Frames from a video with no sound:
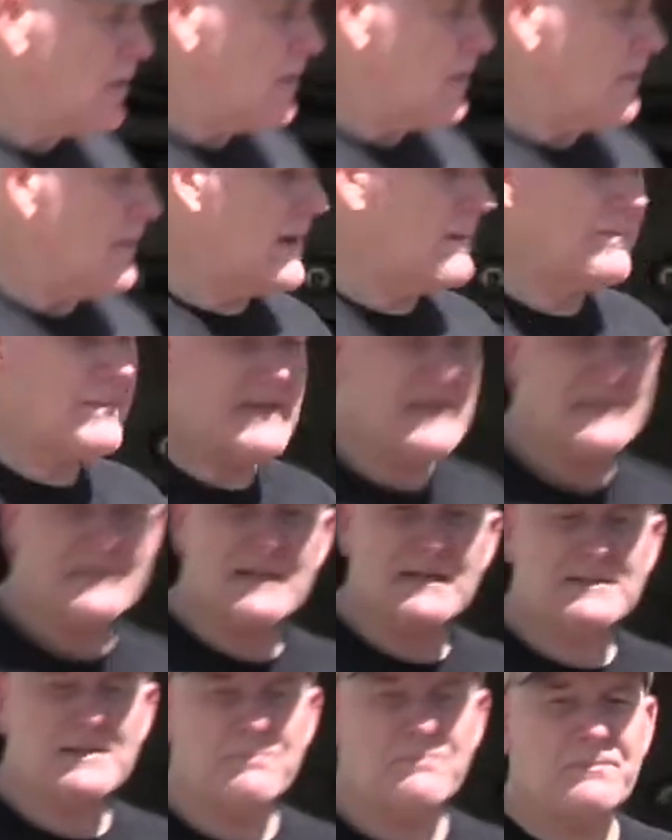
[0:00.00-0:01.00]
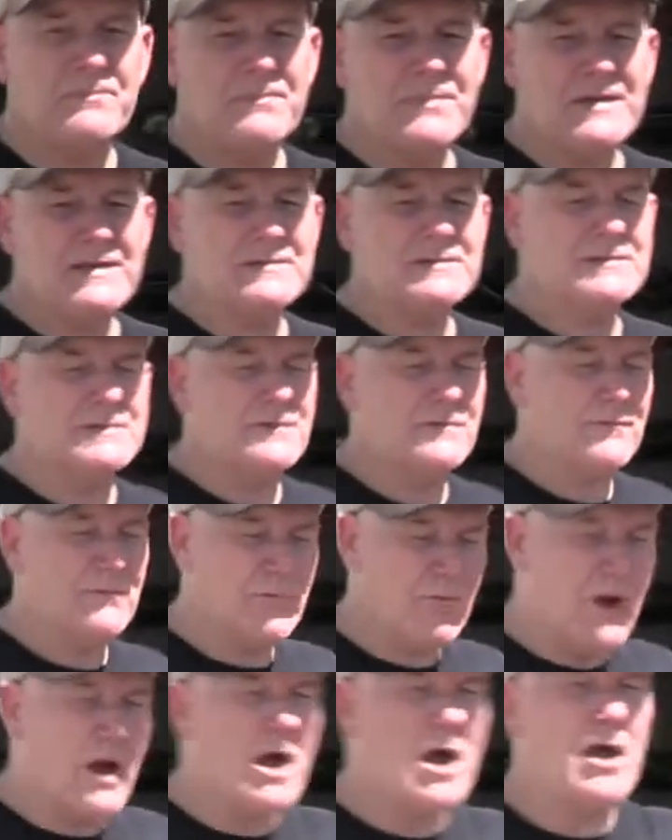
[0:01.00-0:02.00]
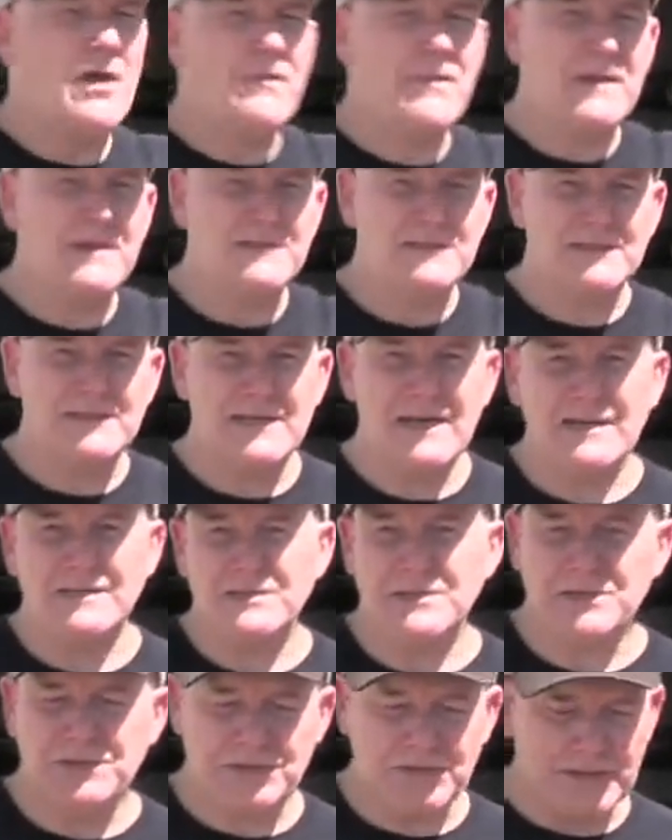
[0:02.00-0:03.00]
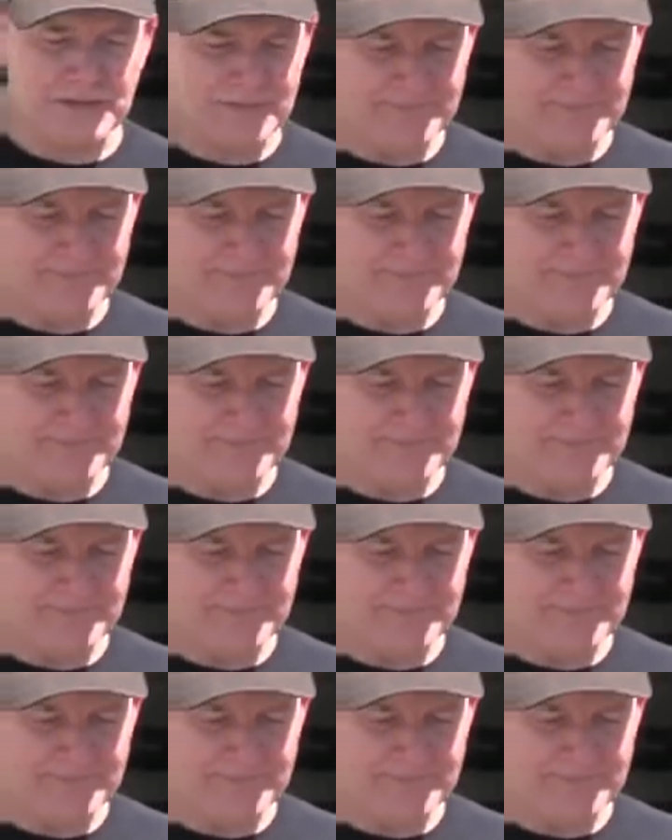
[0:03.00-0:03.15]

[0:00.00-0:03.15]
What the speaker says: That piece has a piece of rod that's attached to it.